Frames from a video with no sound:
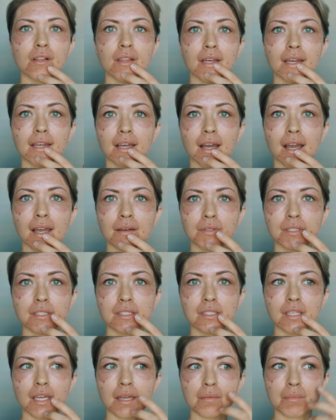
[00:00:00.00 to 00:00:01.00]
Like I would
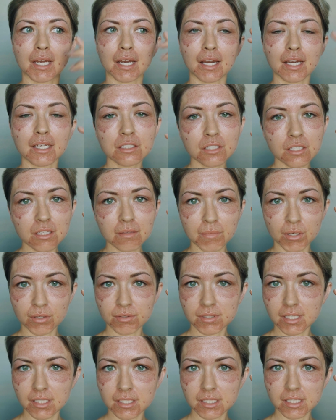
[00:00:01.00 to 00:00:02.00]
say my eyes are the
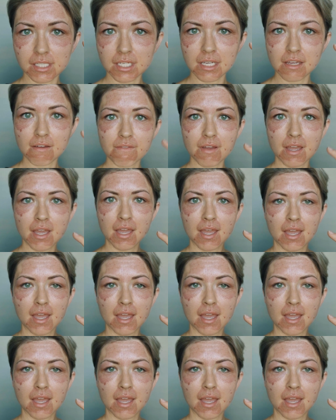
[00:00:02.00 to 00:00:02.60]
most sensitive